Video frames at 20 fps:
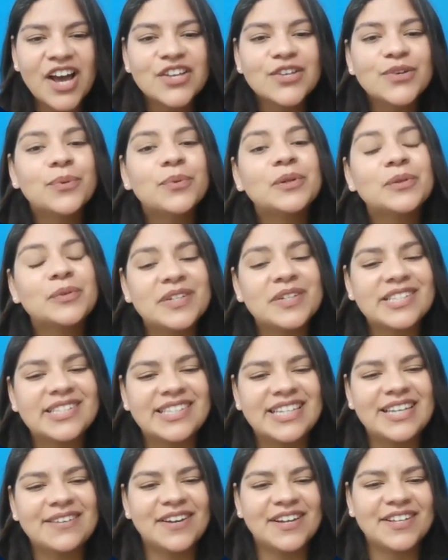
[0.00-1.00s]
you will
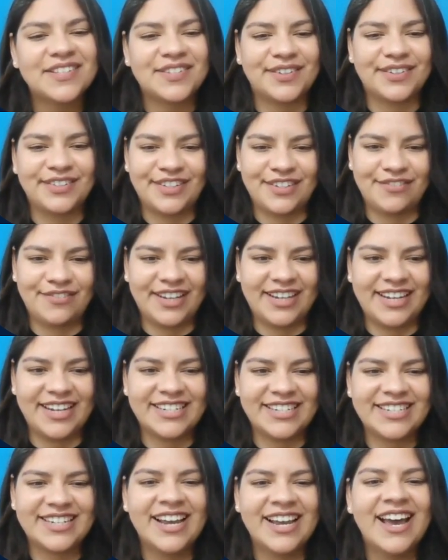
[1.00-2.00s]
receive a
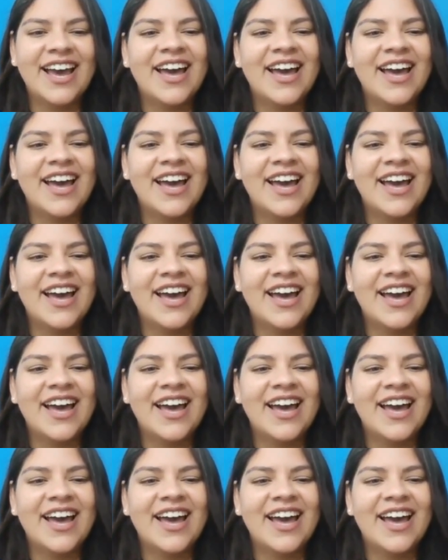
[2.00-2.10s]
certificate.